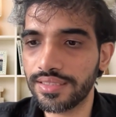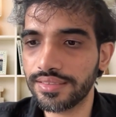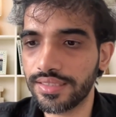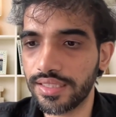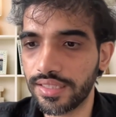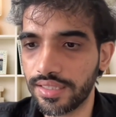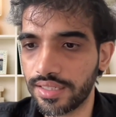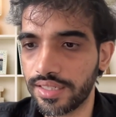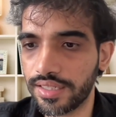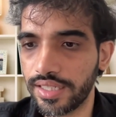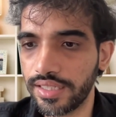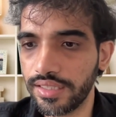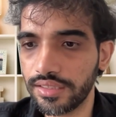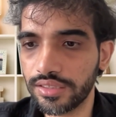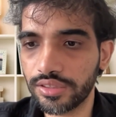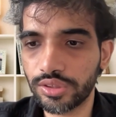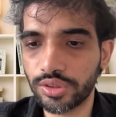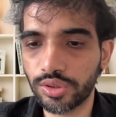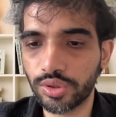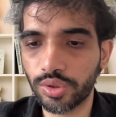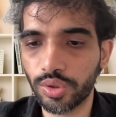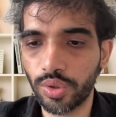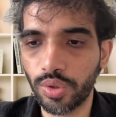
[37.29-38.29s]
is learning.
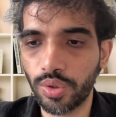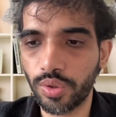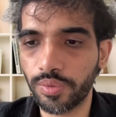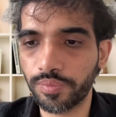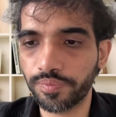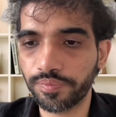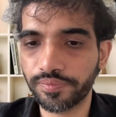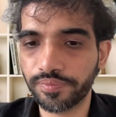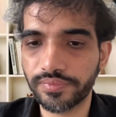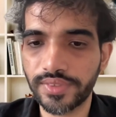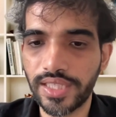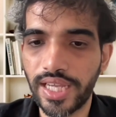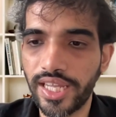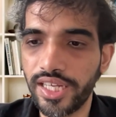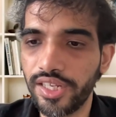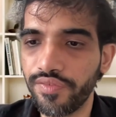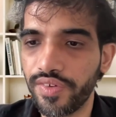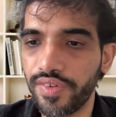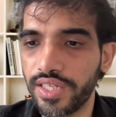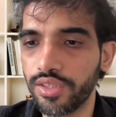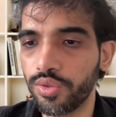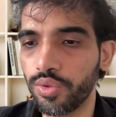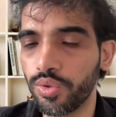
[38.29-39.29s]
So
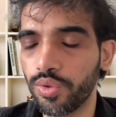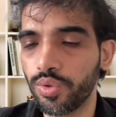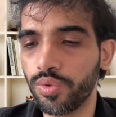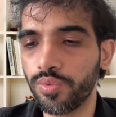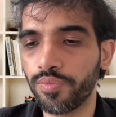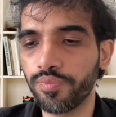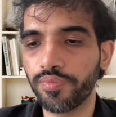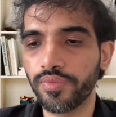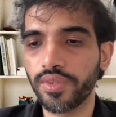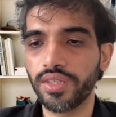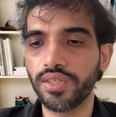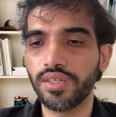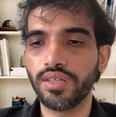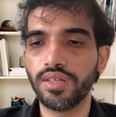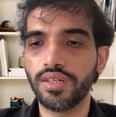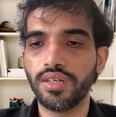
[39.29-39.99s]
anyone who